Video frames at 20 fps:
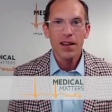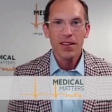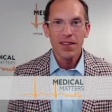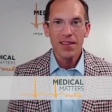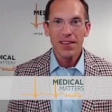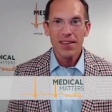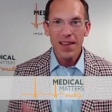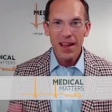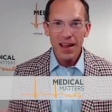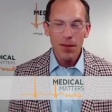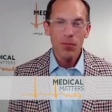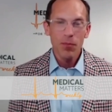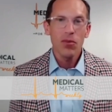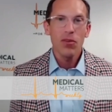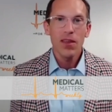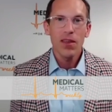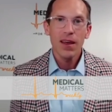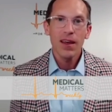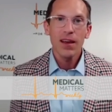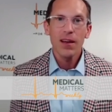And it's the same
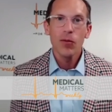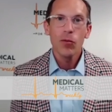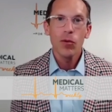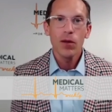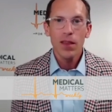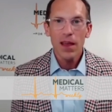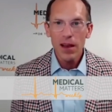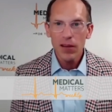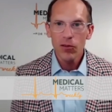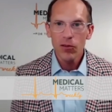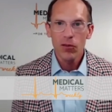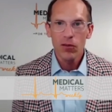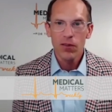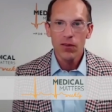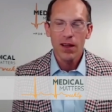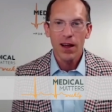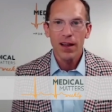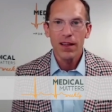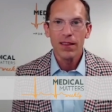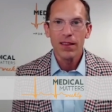thing with
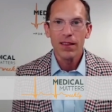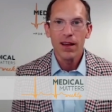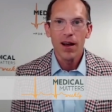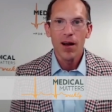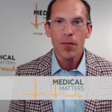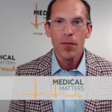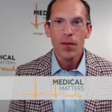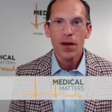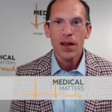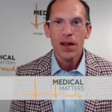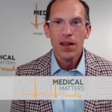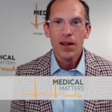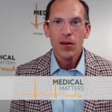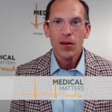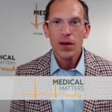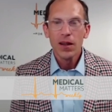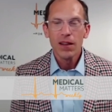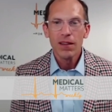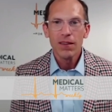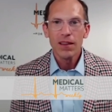exercise. Um,
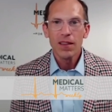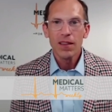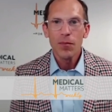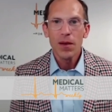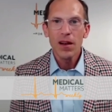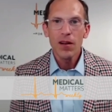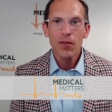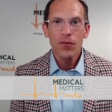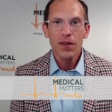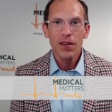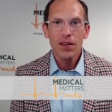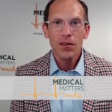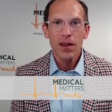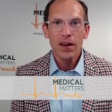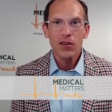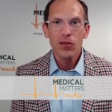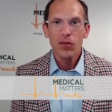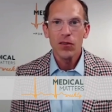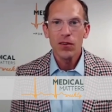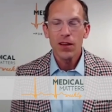we can see the benefits of
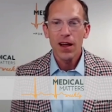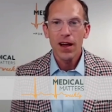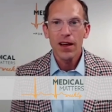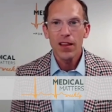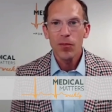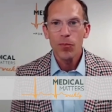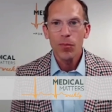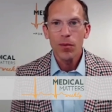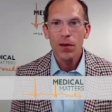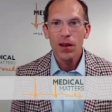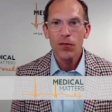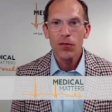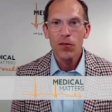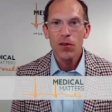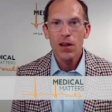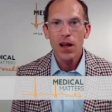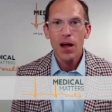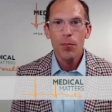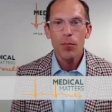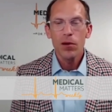exercise, but if you're
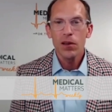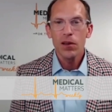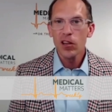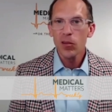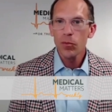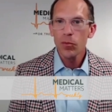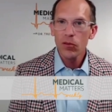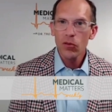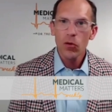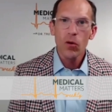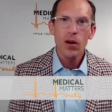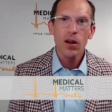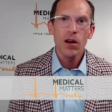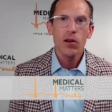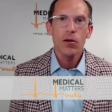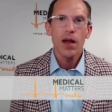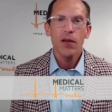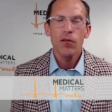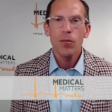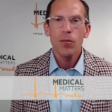not participatory or you
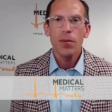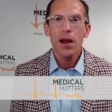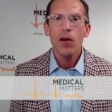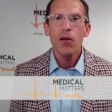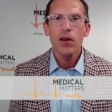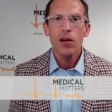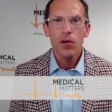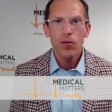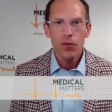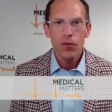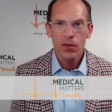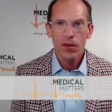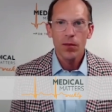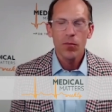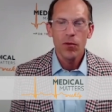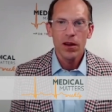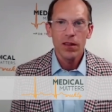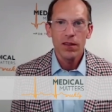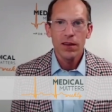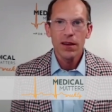have a barrier for some
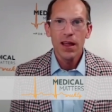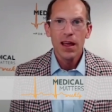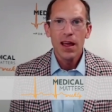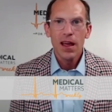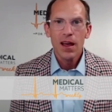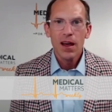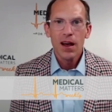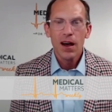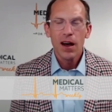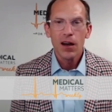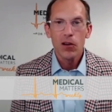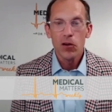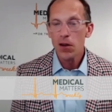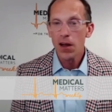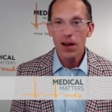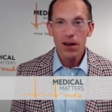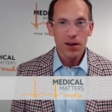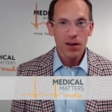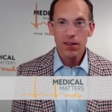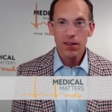reason, uh, you're not going
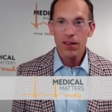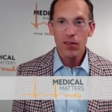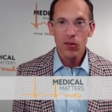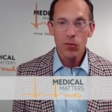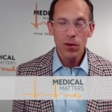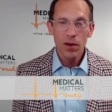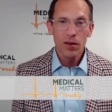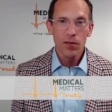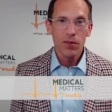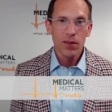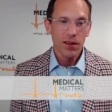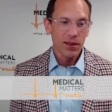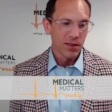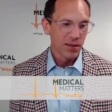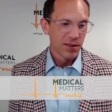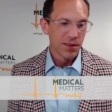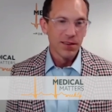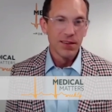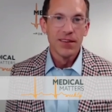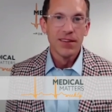to see those benefits.